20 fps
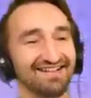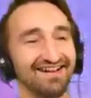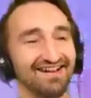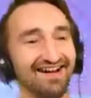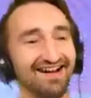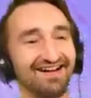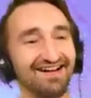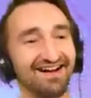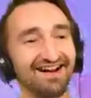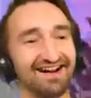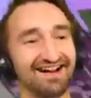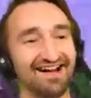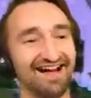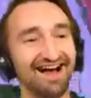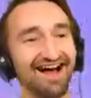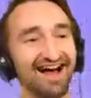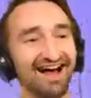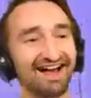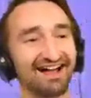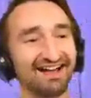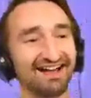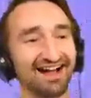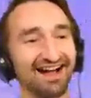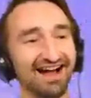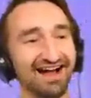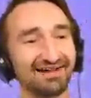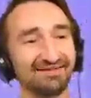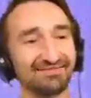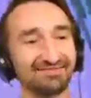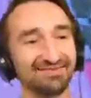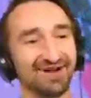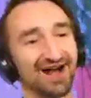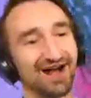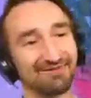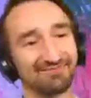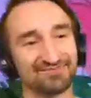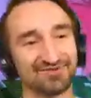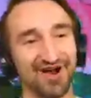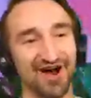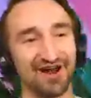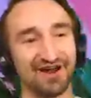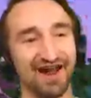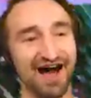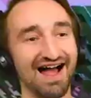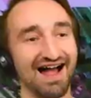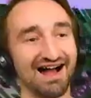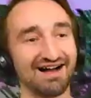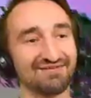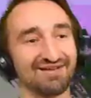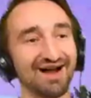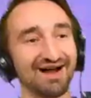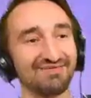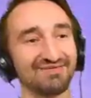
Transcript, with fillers: All right, I I'm I'm done. I I'm I'm,